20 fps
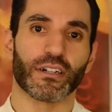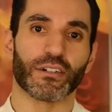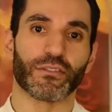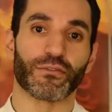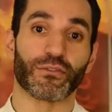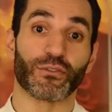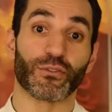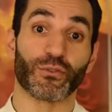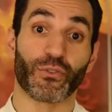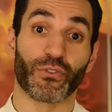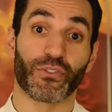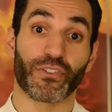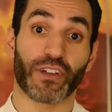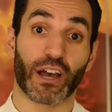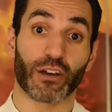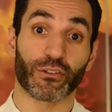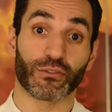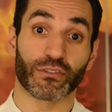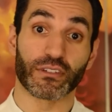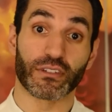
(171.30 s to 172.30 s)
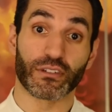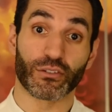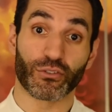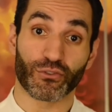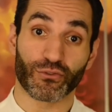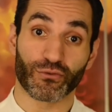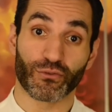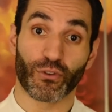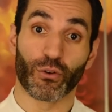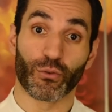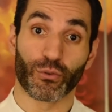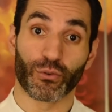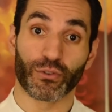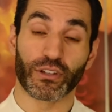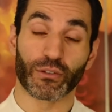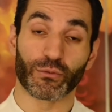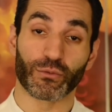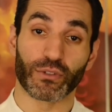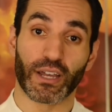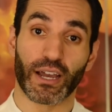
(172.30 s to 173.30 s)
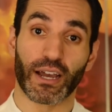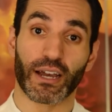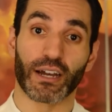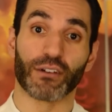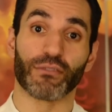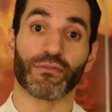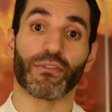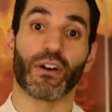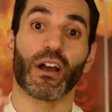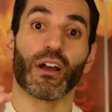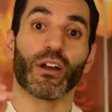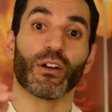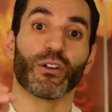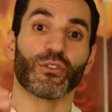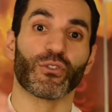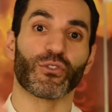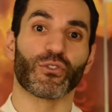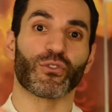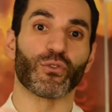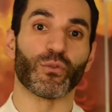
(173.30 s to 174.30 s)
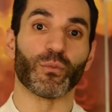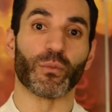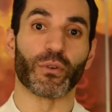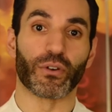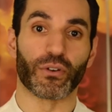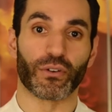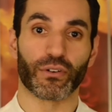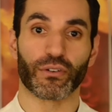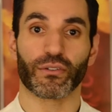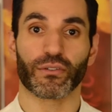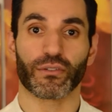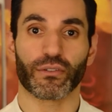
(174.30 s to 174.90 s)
A few thousand years forward and we have Sumer,